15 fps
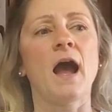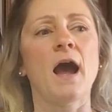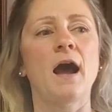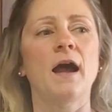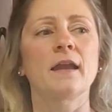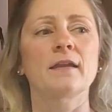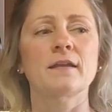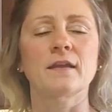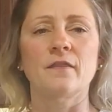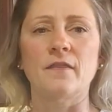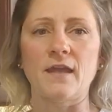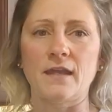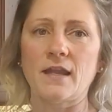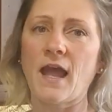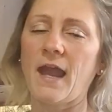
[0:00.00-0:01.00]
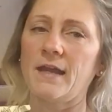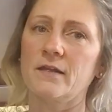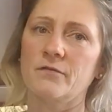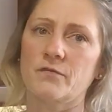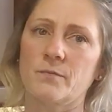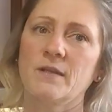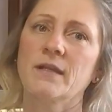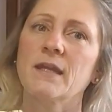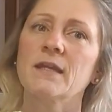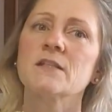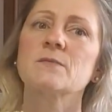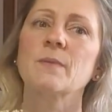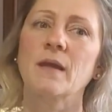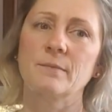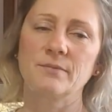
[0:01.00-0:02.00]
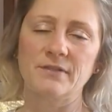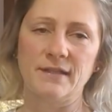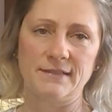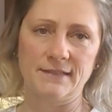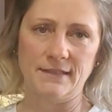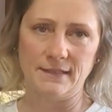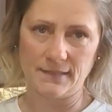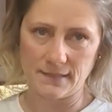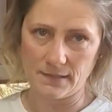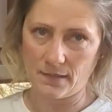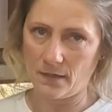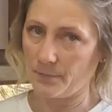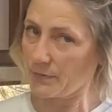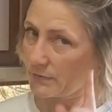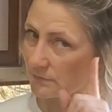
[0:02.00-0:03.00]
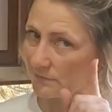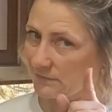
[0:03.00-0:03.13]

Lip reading: I can then hide it from the kids by blending it up.